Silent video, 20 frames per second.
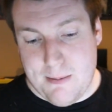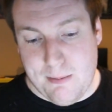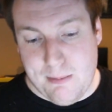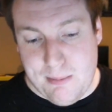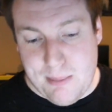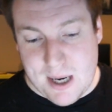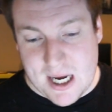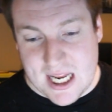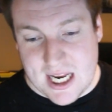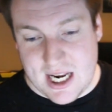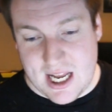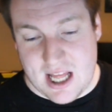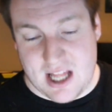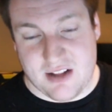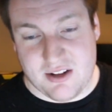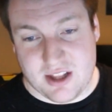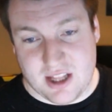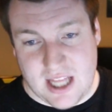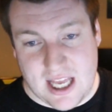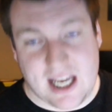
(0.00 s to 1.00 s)
But
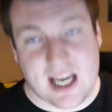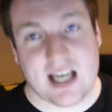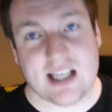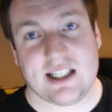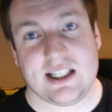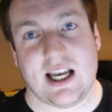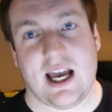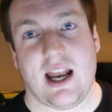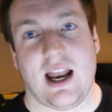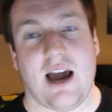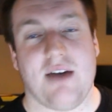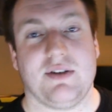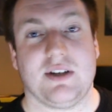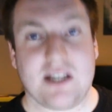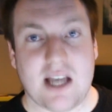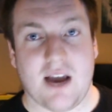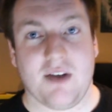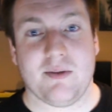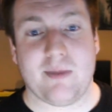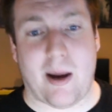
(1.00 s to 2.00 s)
like I said, I've
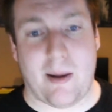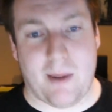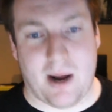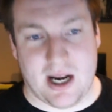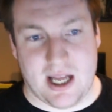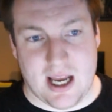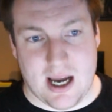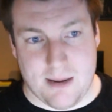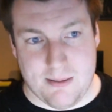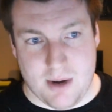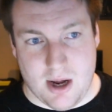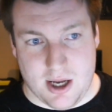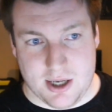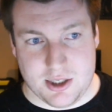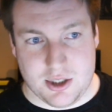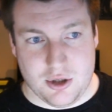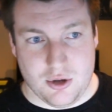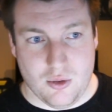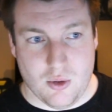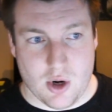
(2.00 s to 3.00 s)
saved my money. I'm
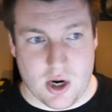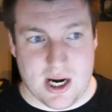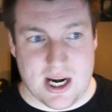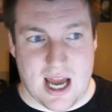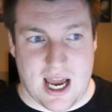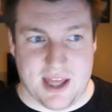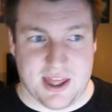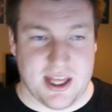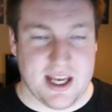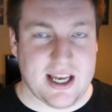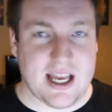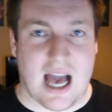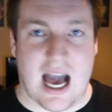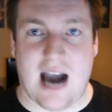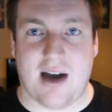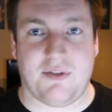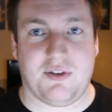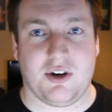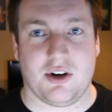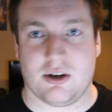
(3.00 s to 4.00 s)
not too worried. I think
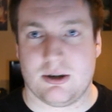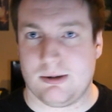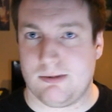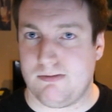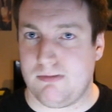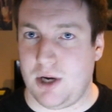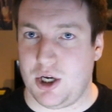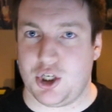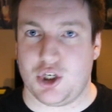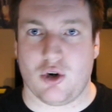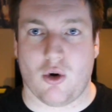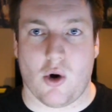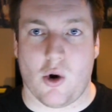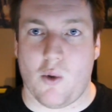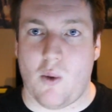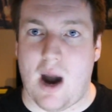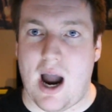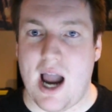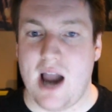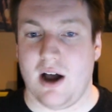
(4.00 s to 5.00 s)
after a
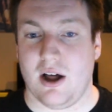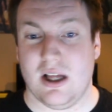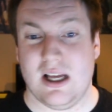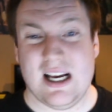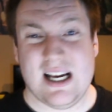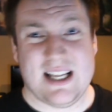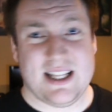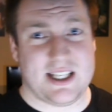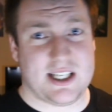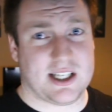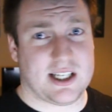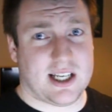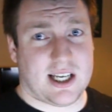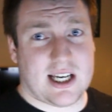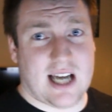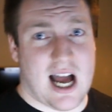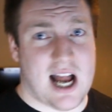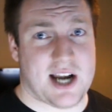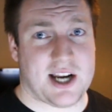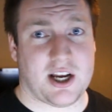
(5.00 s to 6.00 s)
short while, this is
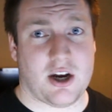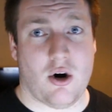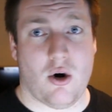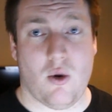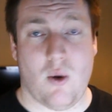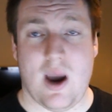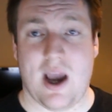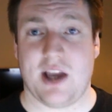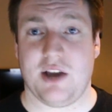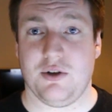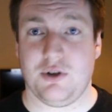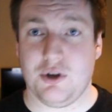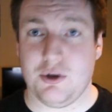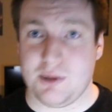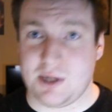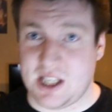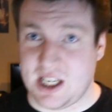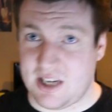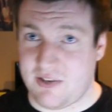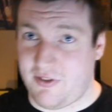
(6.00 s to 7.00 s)
going to kind of go away.
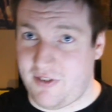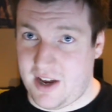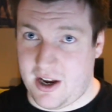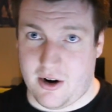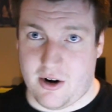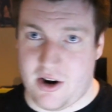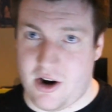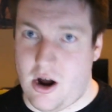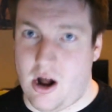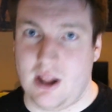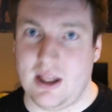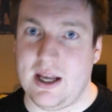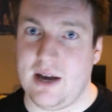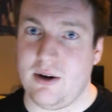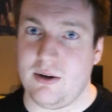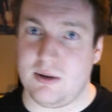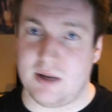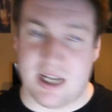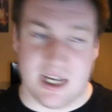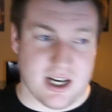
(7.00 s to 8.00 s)
YouTube's going to figure it all
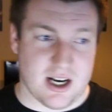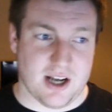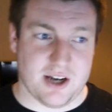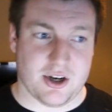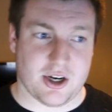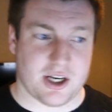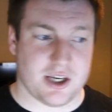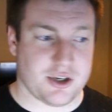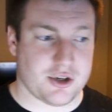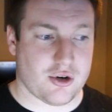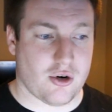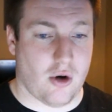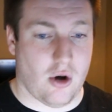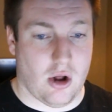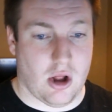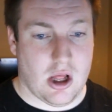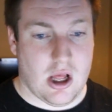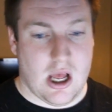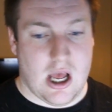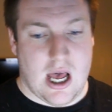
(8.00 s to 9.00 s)
out, get it under
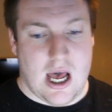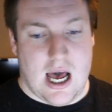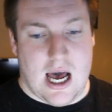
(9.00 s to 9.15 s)
control.